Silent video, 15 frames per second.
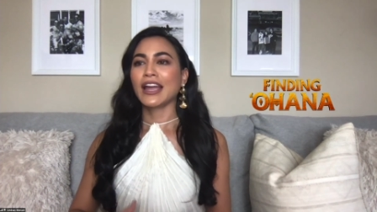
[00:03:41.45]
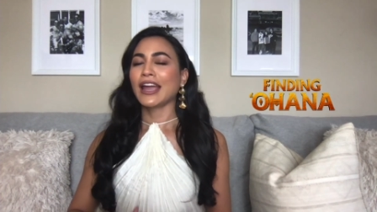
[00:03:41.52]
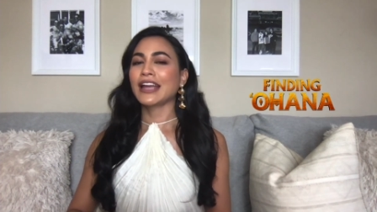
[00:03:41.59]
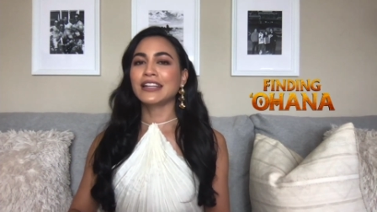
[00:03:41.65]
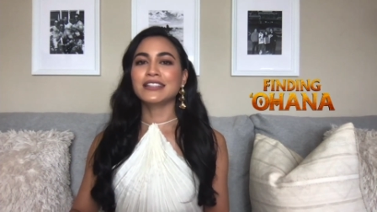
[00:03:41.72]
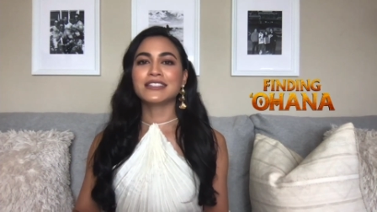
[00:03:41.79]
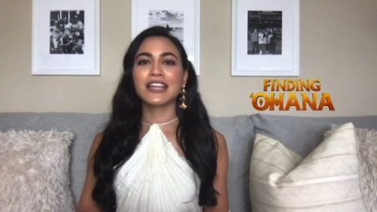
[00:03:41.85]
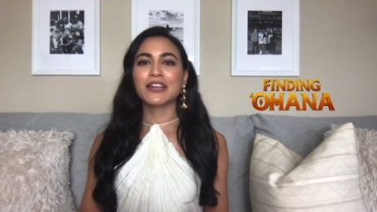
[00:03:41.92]
it
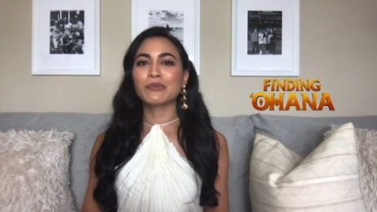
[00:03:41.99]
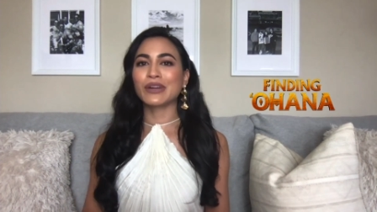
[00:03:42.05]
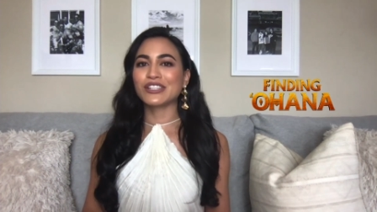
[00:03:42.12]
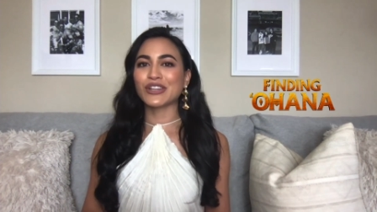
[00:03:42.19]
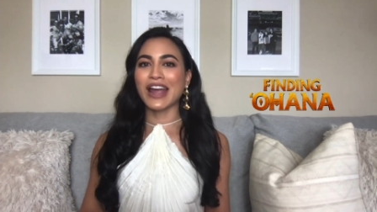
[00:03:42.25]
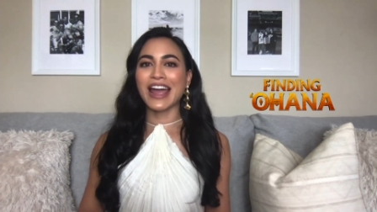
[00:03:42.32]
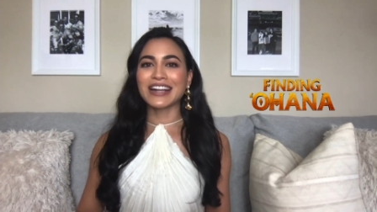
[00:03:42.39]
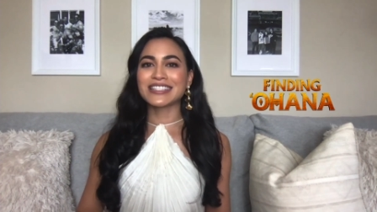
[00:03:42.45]
didn't take much
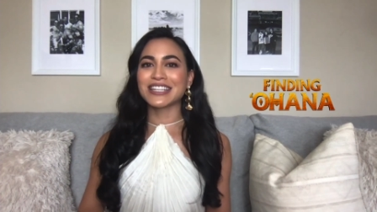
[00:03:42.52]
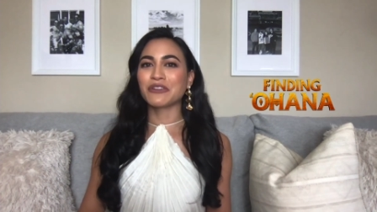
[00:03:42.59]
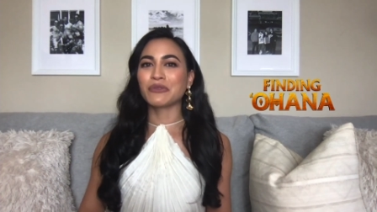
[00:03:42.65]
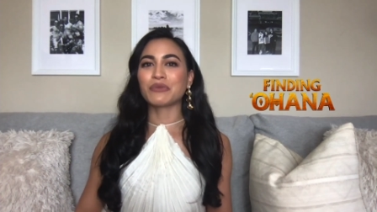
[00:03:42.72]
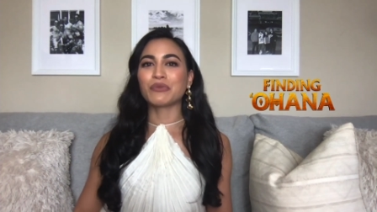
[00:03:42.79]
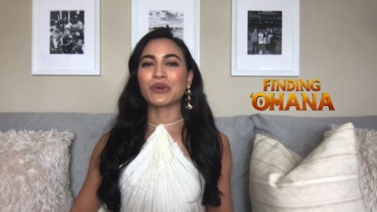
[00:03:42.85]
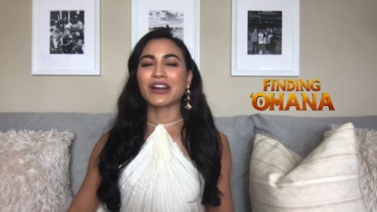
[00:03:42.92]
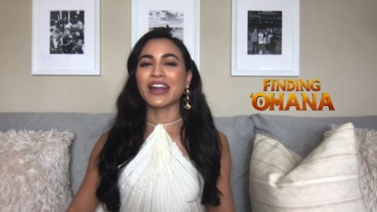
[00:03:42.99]
acting
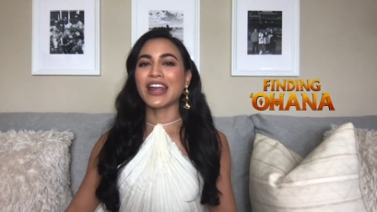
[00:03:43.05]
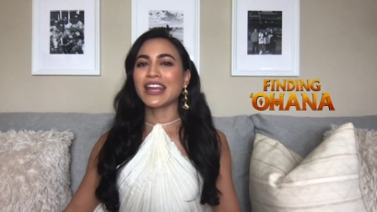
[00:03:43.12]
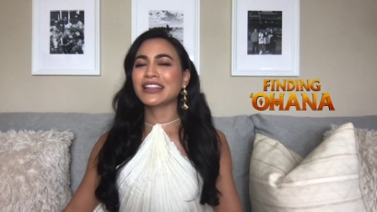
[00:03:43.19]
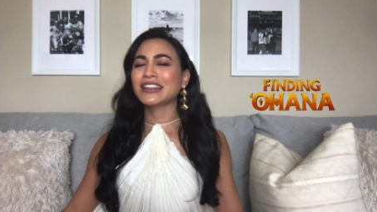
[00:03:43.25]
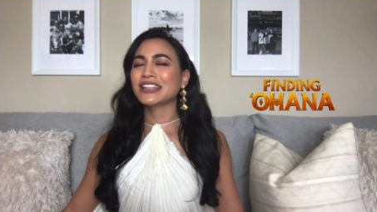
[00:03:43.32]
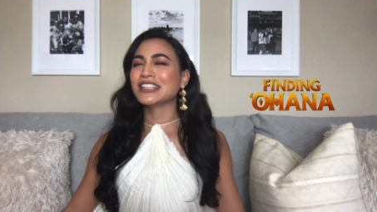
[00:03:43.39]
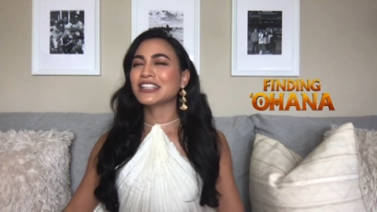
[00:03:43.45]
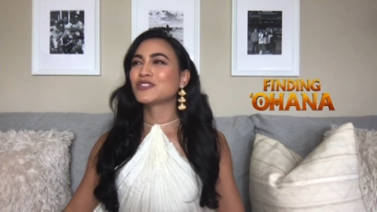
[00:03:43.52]
when we're
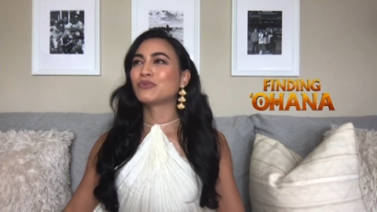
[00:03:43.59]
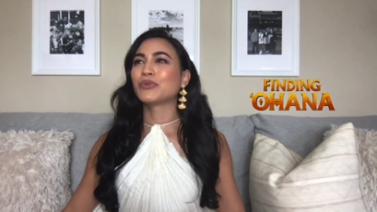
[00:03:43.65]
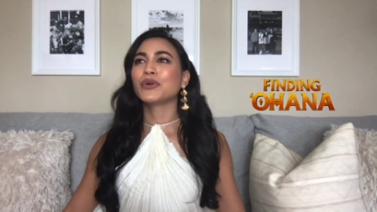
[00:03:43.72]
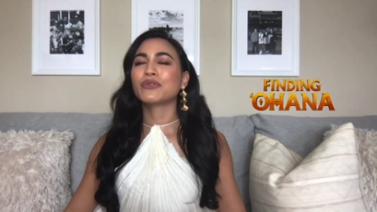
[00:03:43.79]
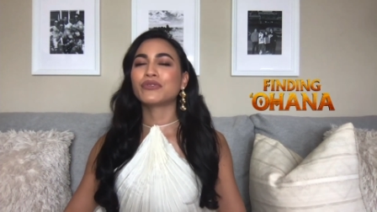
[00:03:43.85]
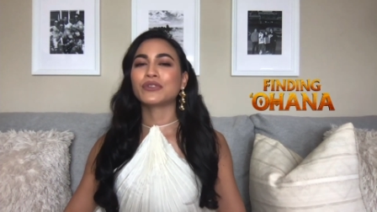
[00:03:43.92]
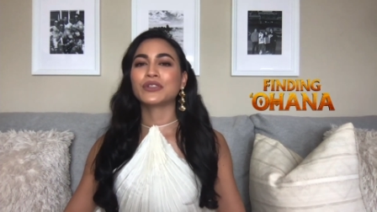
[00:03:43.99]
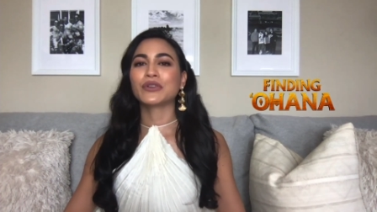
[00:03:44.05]
in these
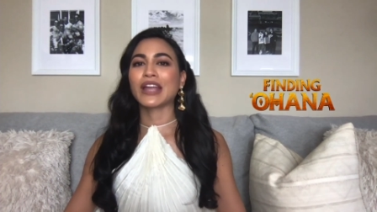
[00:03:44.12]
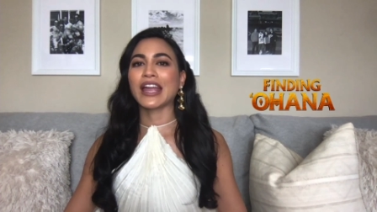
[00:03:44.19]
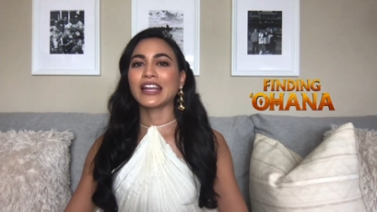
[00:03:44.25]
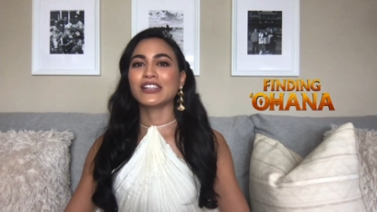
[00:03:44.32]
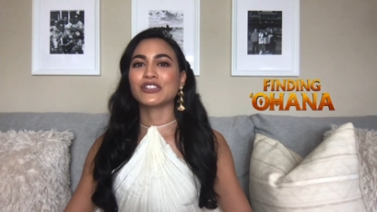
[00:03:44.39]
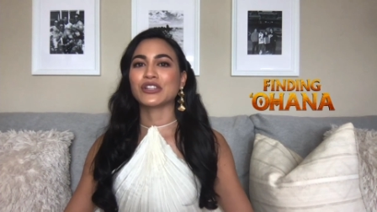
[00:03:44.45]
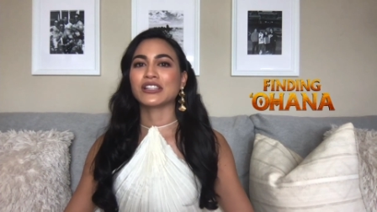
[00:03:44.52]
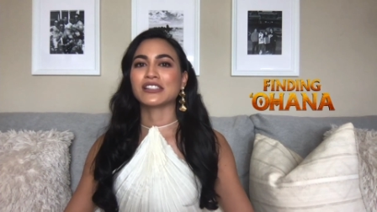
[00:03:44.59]
beautiful
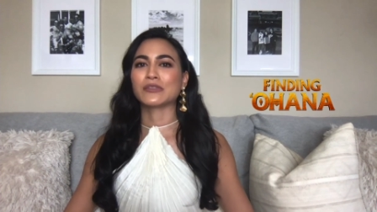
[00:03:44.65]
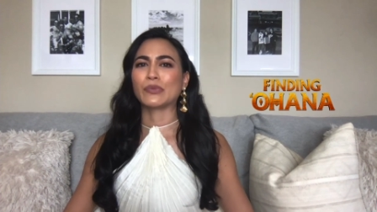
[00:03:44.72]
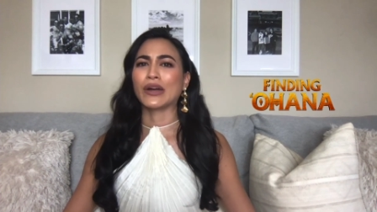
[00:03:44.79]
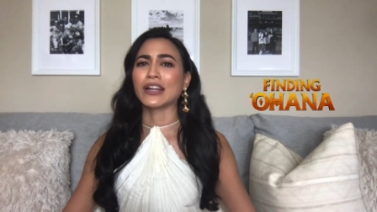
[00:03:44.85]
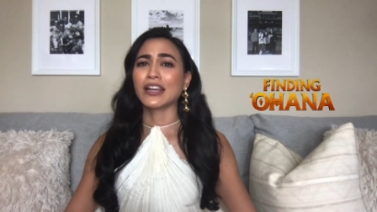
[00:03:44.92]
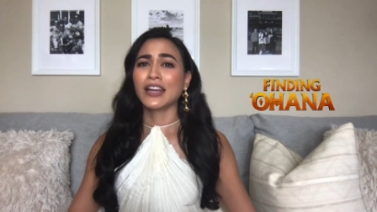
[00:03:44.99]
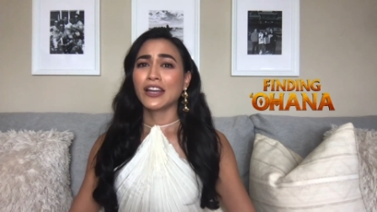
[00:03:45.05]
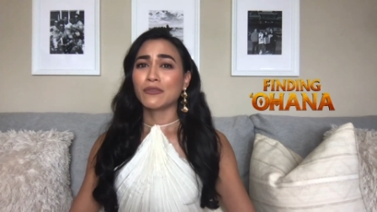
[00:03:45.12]
locations,
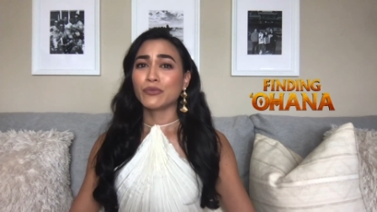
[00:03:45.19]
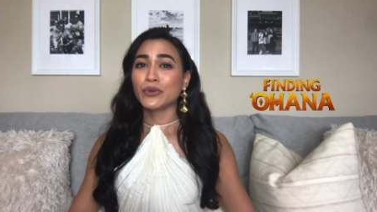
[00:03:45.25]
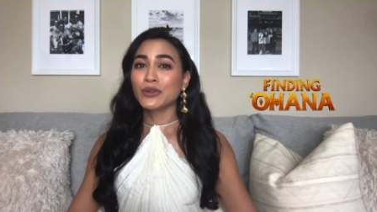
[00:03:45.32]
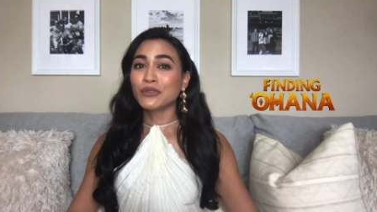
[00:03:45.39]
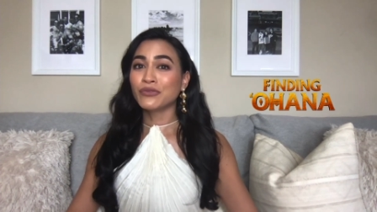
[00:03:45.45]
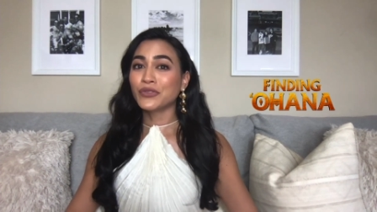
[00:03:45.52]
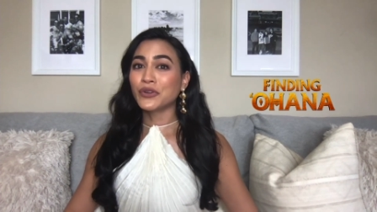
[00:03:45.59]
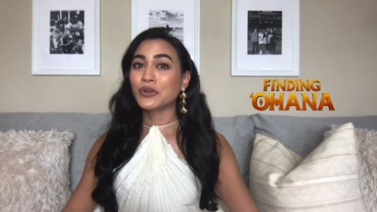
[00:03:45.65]
but
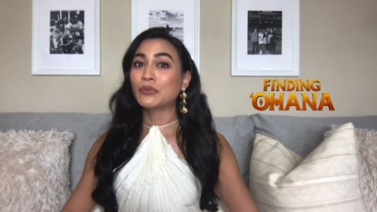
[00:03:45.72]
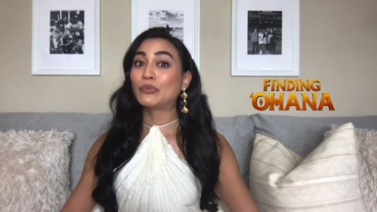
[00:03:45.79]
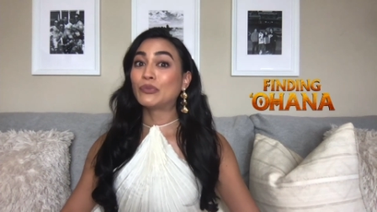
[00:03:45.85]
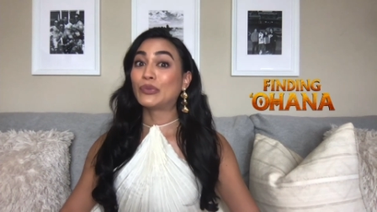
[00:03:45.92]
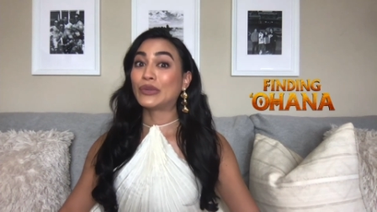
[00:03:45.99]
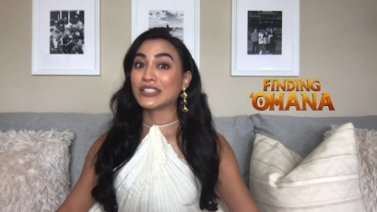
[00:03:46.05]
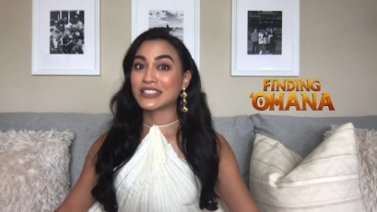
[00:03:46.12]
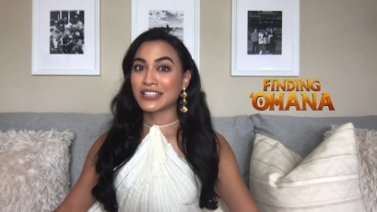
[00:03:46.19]
beautiful,
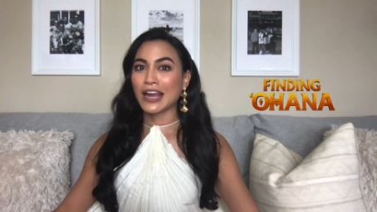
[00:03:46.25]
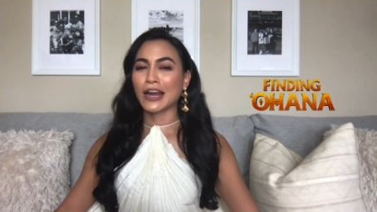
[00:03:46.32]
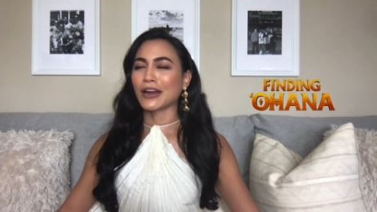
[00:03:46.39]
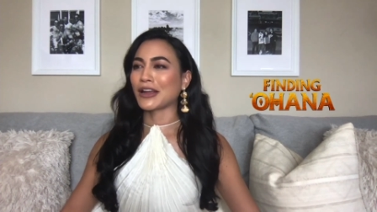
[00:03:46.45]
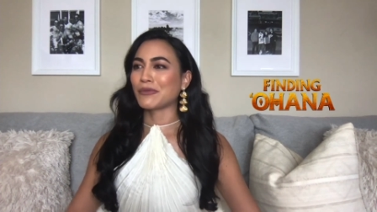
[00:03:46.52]
but scary.